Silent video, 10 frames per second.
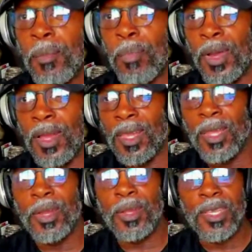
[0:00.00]
But
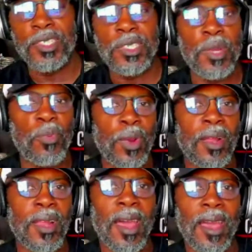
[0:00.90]
little did she
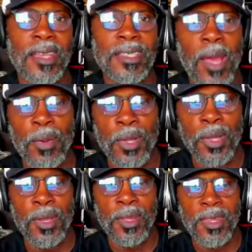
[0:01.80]
realize how
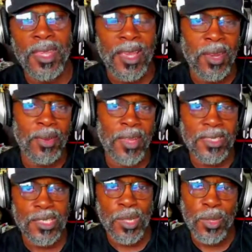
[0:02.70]
good the internet
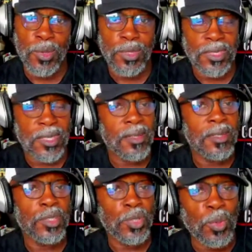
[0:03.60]
sleuths
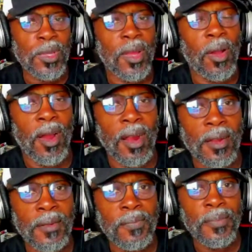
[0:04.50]
truly are.
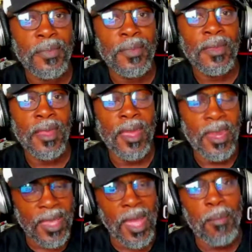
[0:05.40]
And
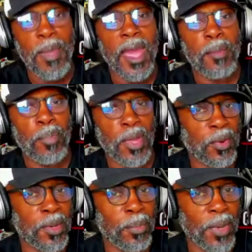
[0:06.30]
it came back and bit her
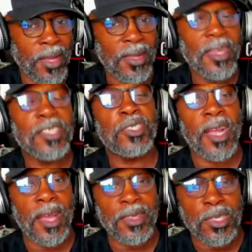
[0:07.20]
in the butt. Let's
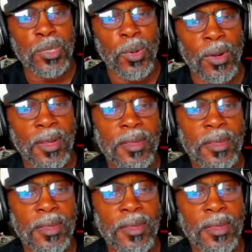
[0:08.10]
check out the story.